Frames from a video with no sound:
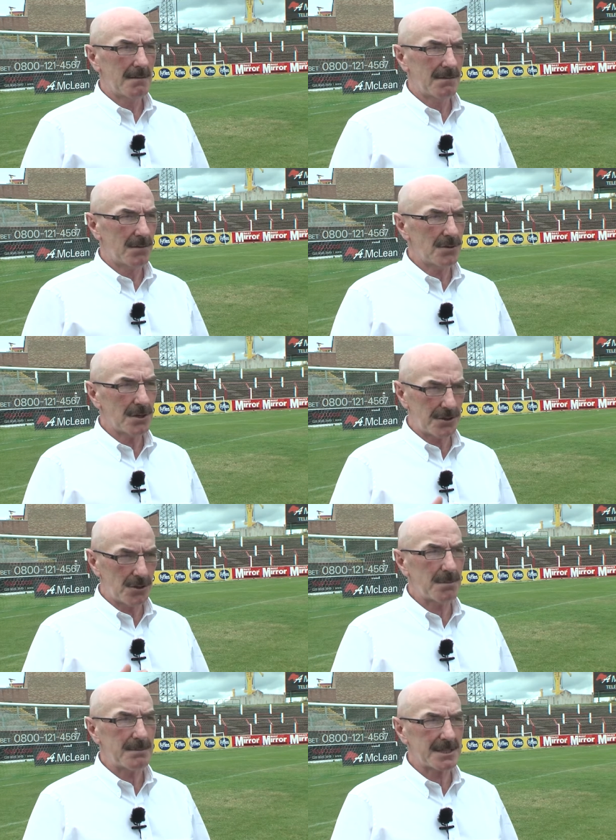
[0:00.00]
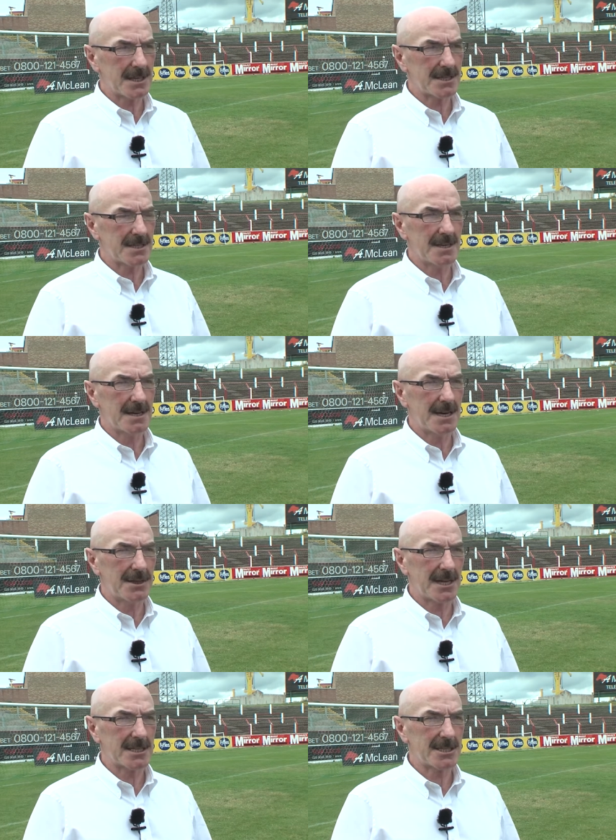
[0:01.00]
for the third position. I
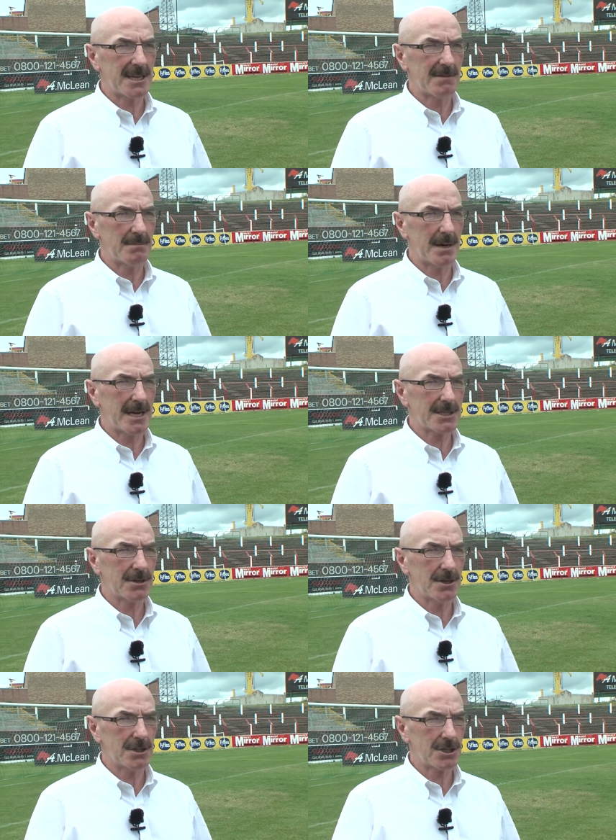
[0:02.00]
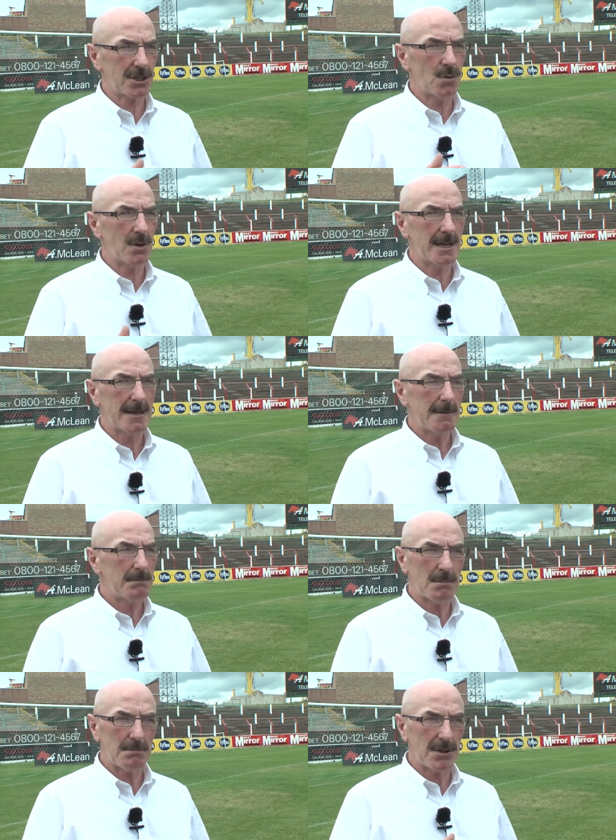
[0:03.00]
think Stephen Baxter has slowly
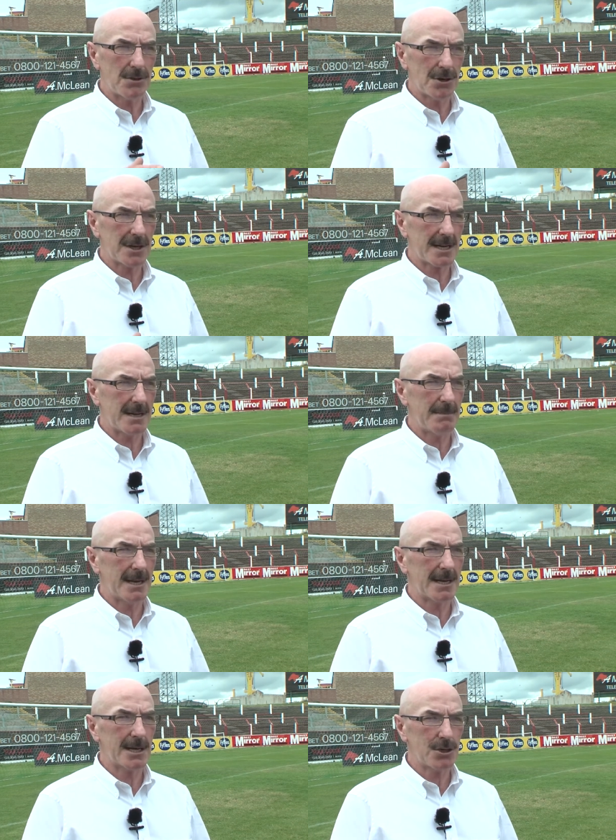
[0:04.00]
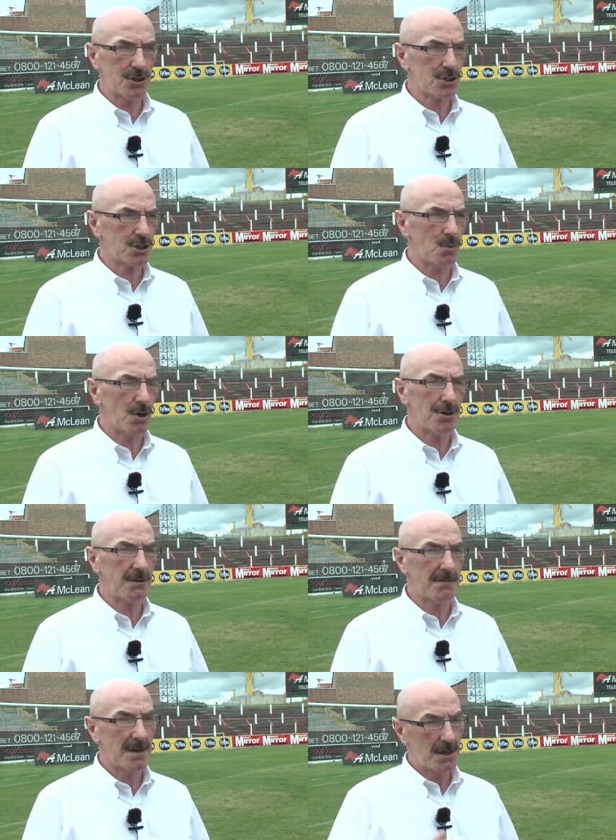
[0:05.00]
but methodically built a good squad
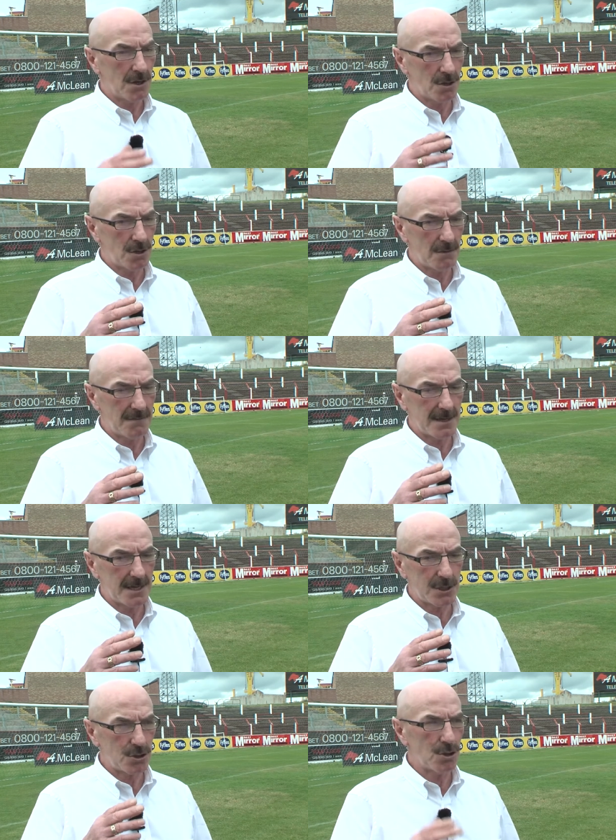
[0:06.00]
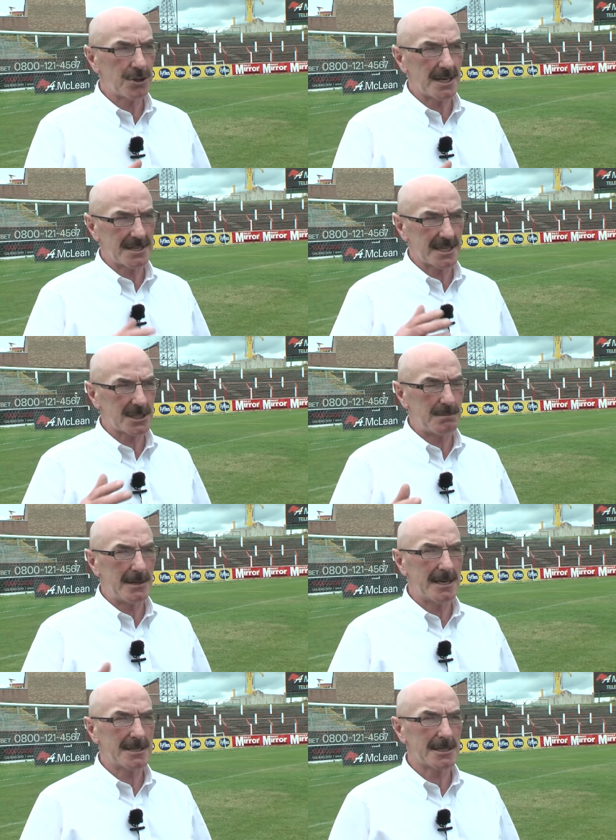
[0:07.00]
of, of uh, youth and
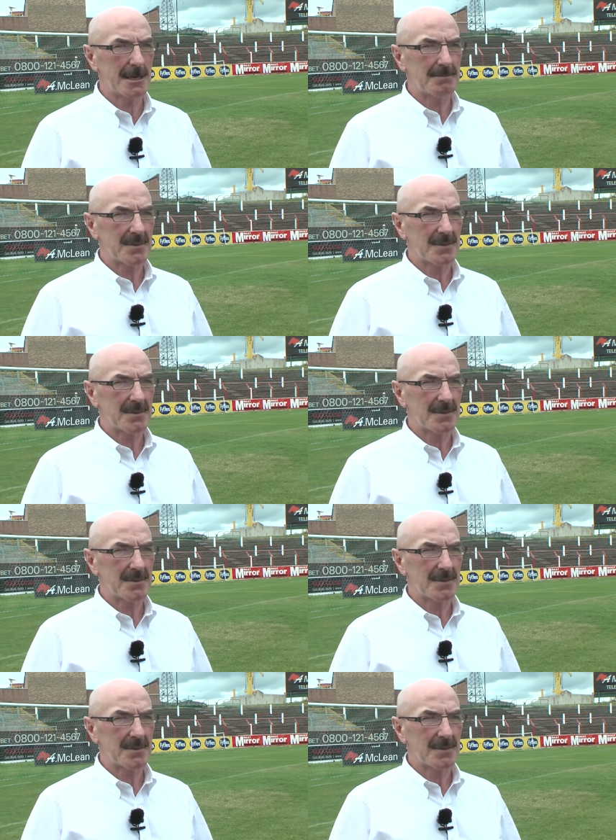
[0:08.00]
experience.